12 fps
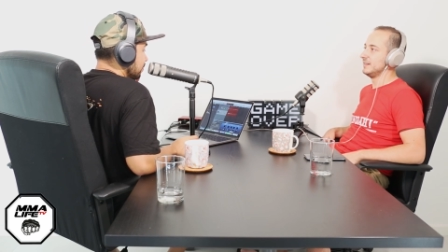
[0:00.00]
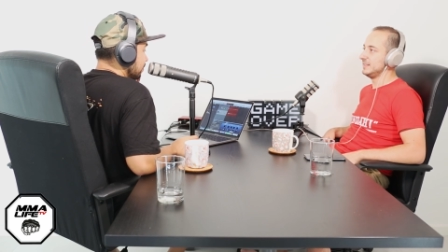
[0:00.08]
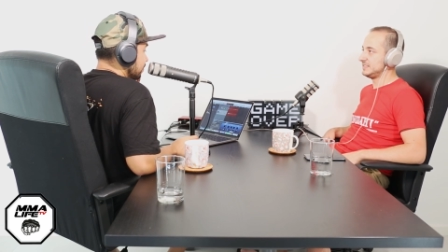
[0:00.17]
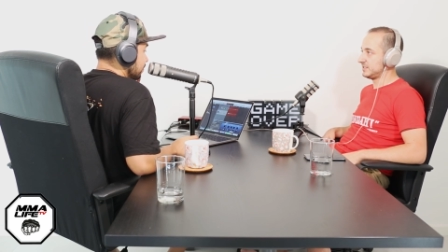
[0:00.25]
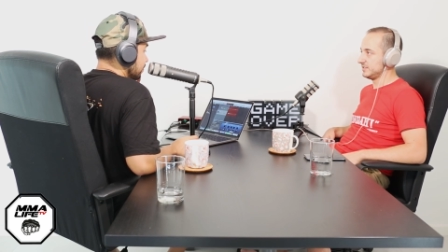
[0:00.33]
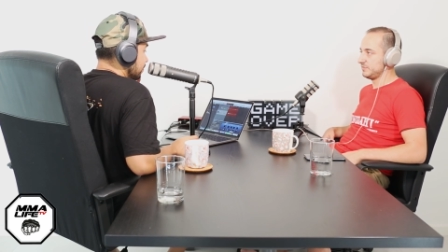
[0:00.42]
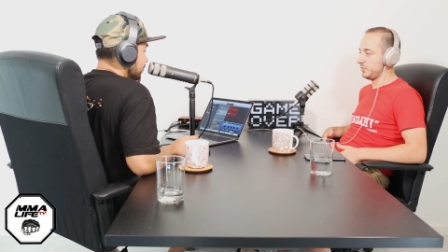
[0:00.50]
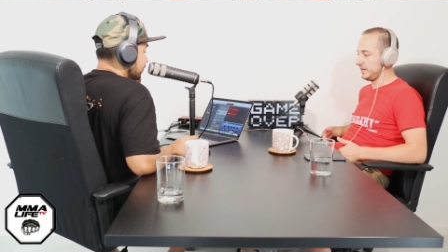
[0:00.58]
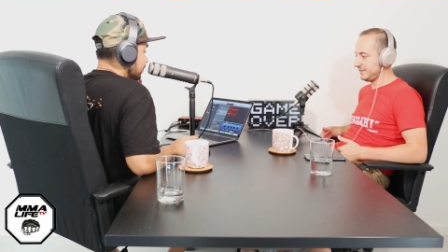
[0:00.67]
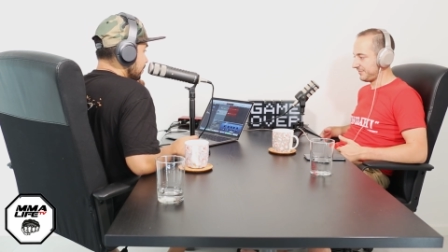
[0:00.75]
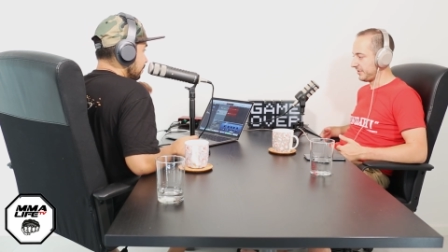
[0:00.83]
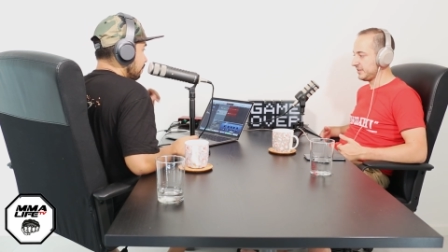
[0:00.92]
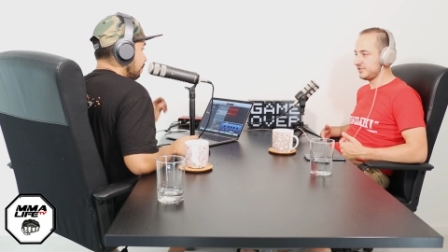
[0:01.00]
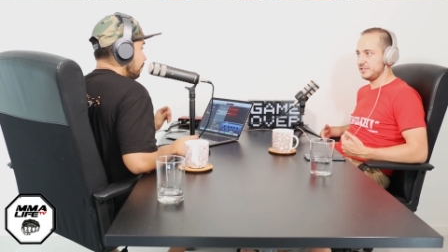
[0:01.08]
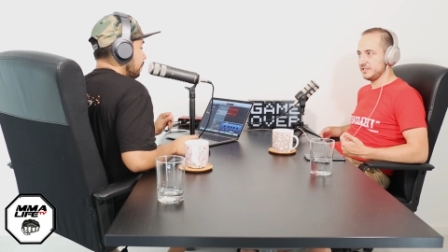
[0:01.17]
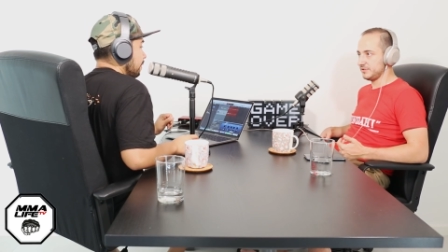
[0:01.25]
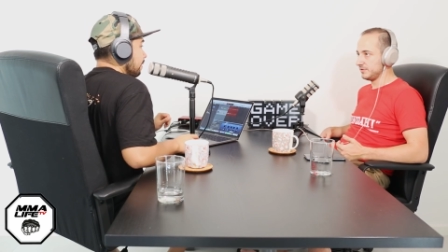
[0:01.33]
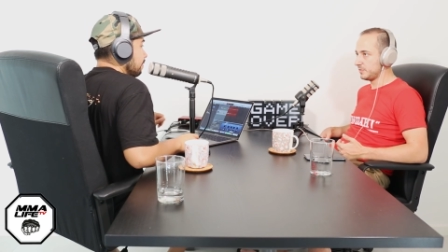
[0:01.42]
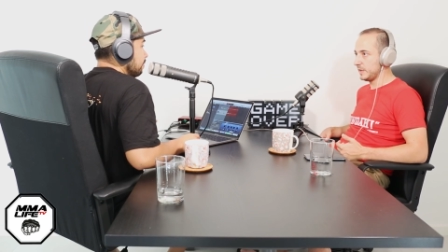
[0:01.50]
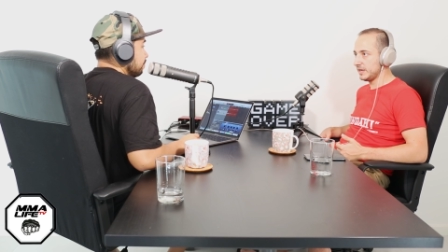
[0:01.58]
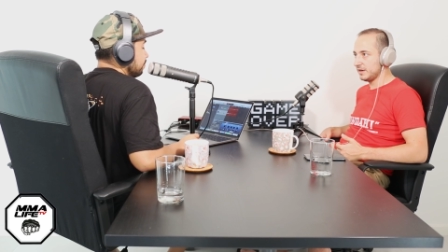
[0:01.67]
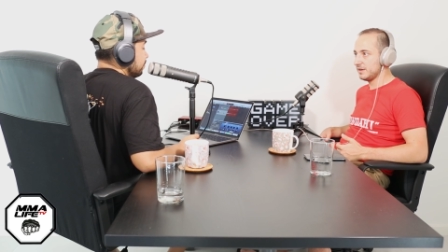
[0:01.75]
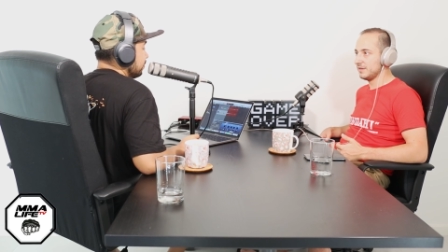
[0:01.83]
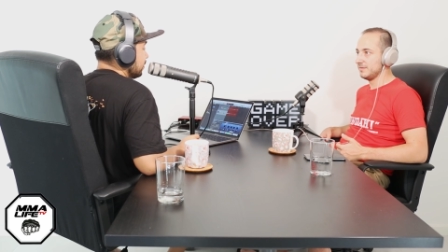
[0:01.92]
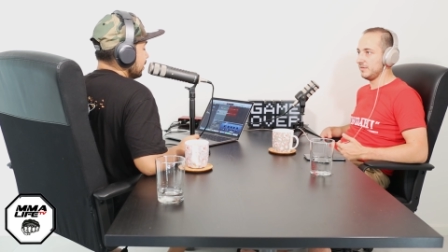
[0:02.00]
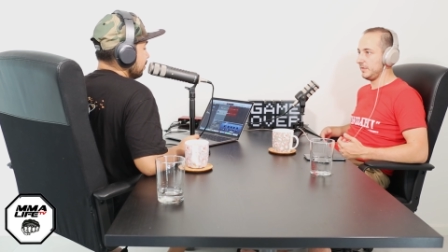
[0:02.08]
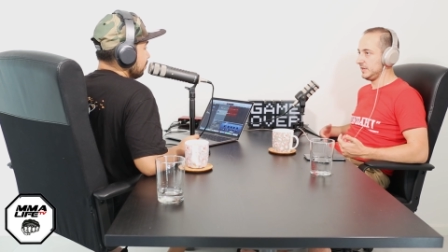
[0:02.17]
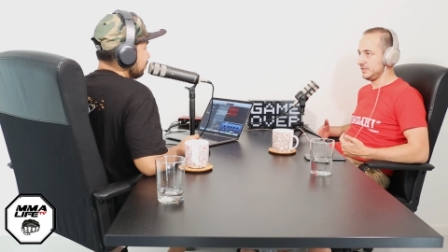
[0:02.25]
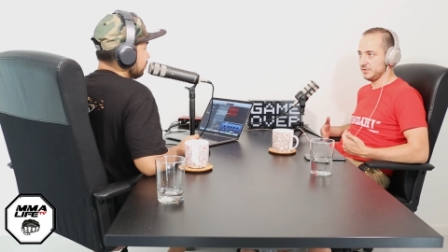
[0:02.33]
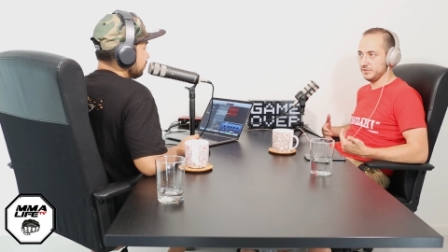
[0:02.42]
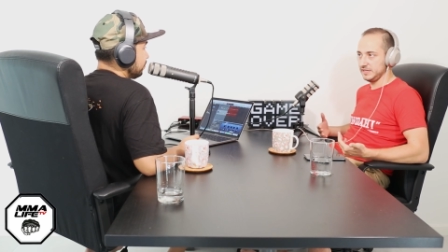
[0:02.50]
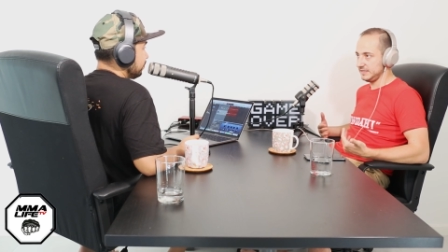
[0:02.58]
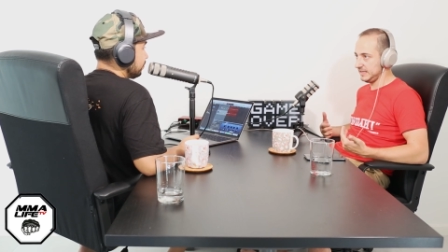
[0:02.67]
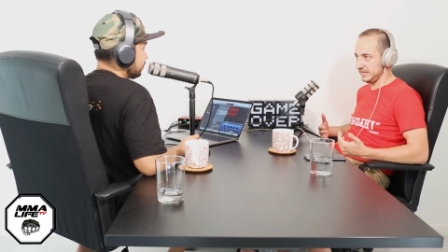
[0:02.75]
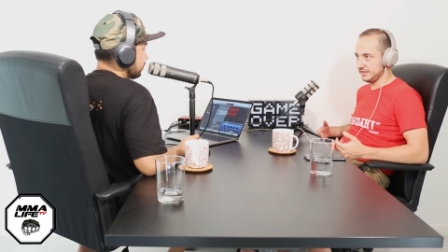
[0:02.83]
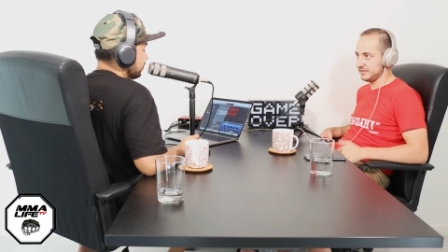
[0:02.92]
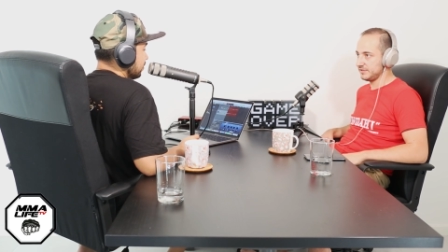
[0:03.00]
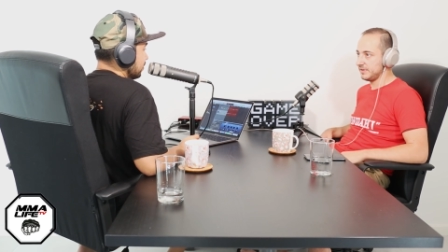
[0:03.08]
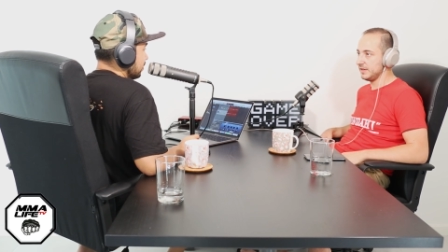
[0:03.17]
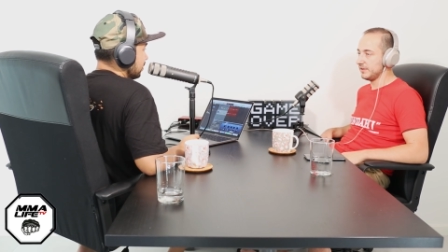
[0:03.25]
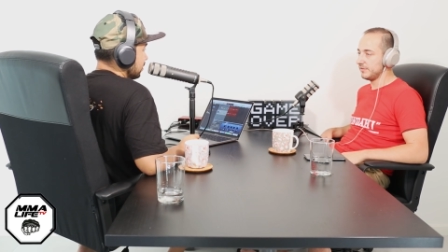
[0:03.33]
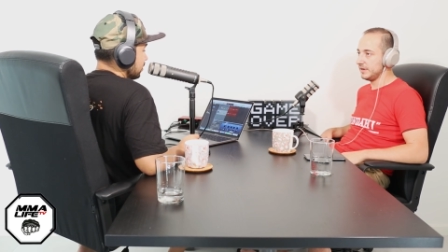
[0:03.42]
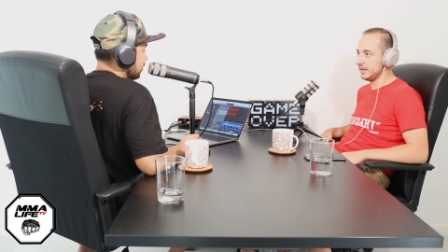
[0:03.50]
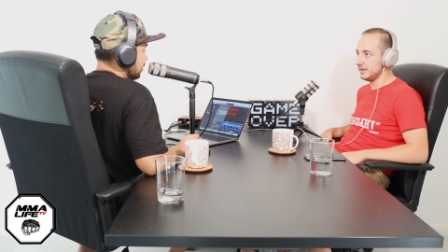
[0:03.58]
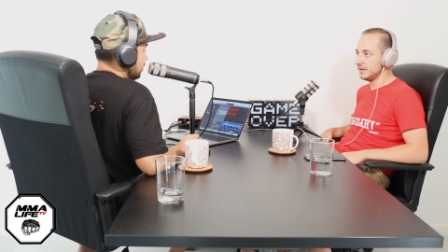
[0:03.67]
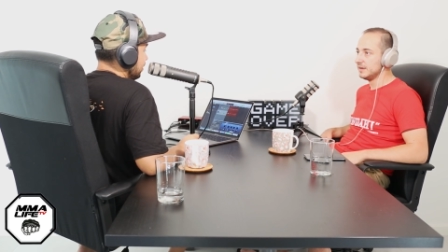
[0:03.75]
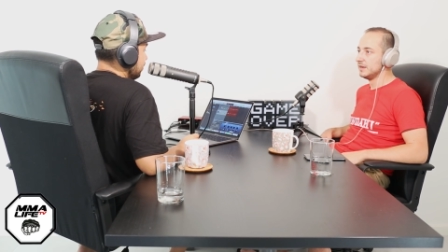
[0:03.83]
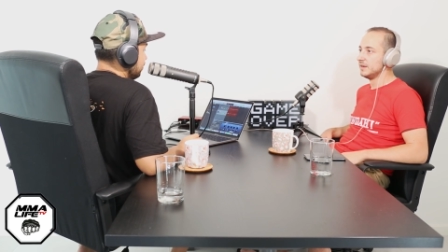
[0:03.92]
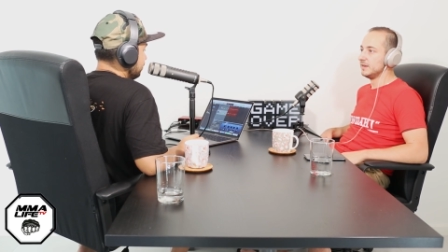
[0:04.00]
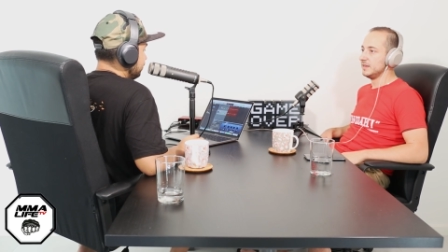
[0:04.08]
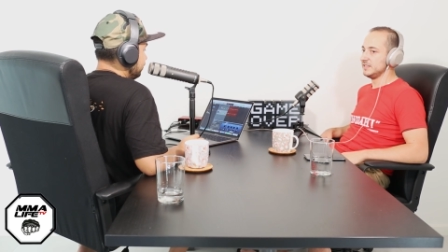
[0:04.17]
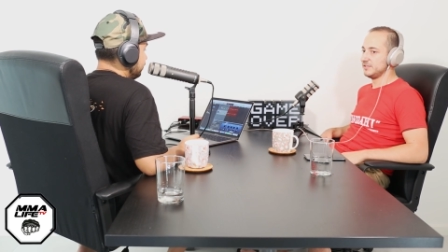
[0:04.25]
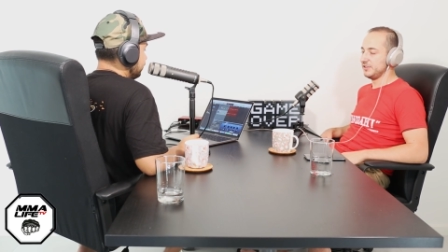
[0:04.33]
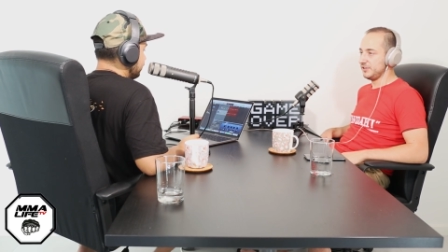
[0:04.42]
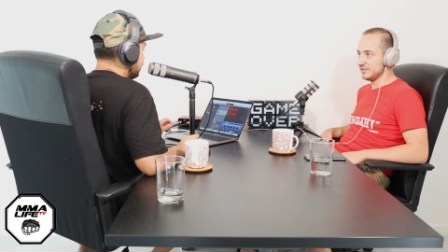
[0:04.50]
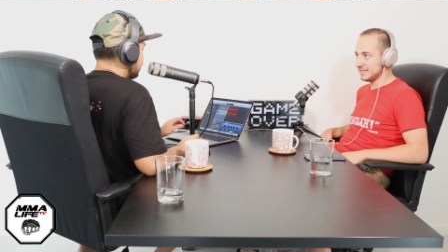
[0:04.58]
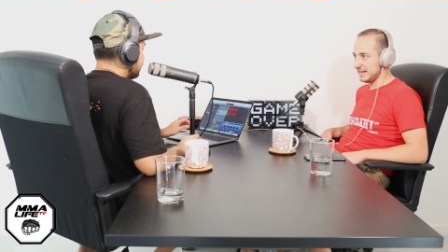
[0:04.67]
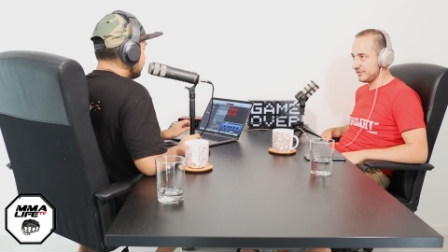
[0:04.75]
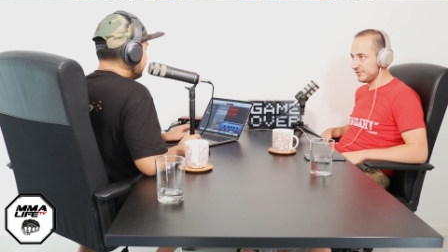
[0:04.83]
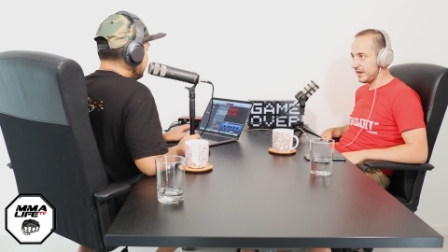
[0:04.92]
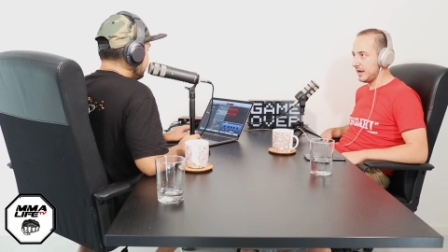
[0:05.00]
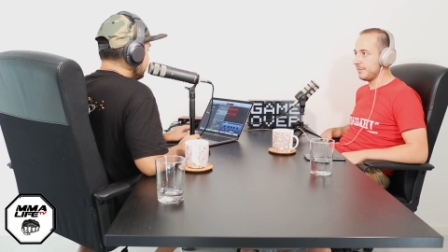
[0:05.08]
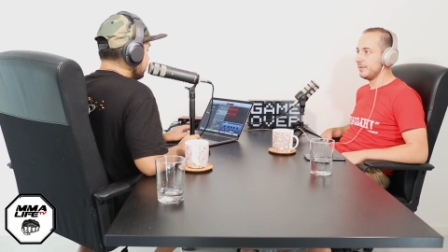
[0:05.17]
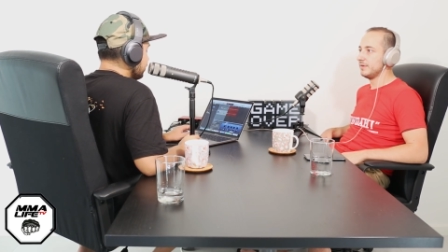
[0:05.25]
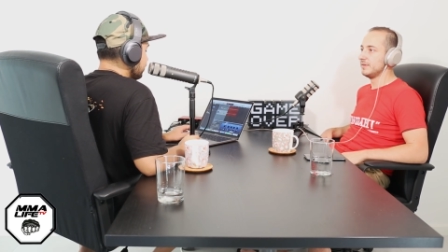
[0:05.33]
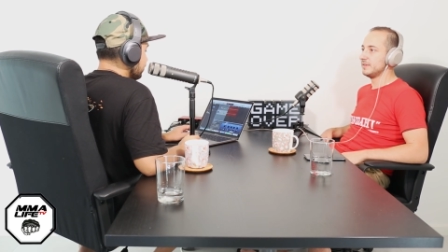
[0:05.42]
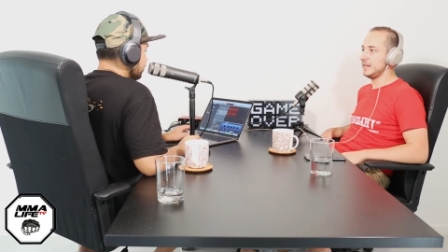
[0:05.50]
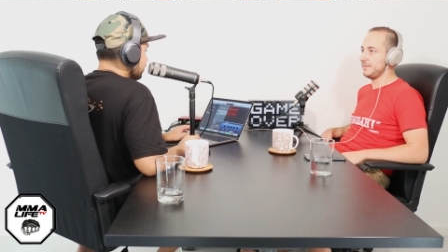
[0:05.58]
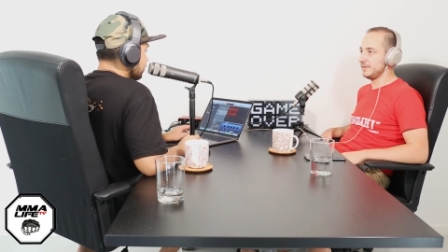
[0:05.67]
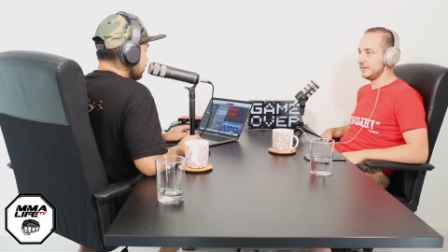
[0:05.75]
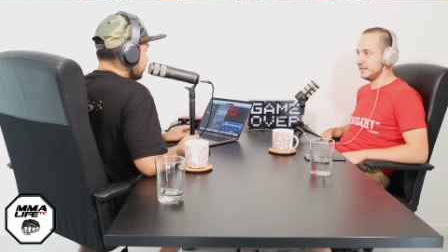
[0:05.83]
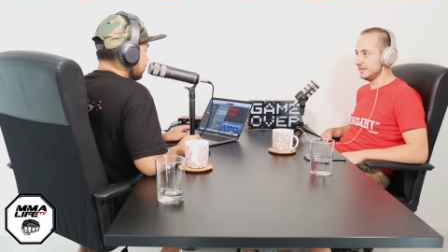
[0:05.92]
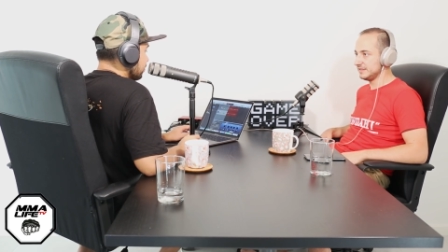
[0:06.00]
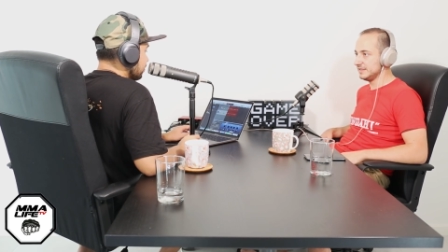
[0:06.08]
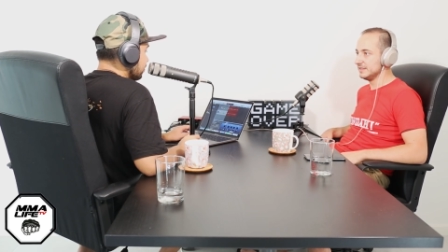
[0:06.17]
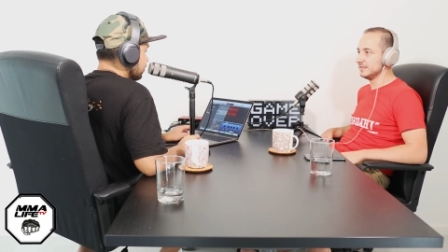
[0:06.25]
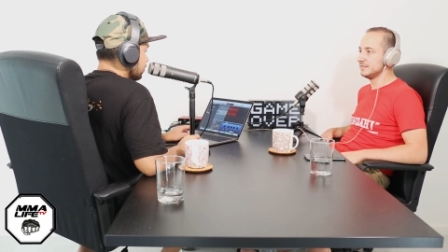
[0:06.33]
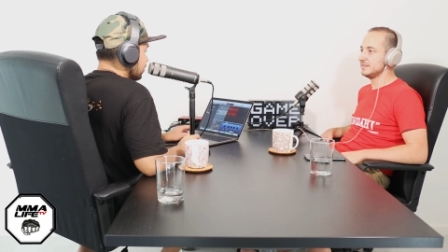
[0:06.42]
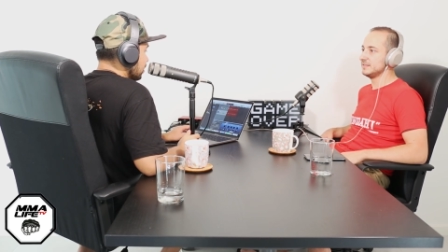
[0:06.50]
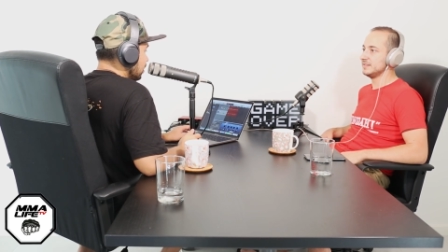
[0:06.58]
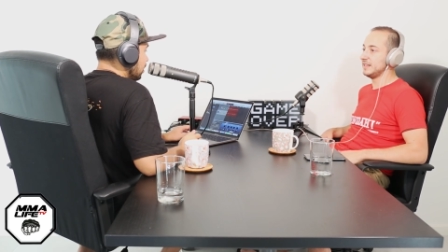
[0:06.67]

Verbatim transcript: Because when he's fresh, he's too quick. Yeah. I mean, you saw he dances around the ring. Yep. He's going to use that jab keep the distance.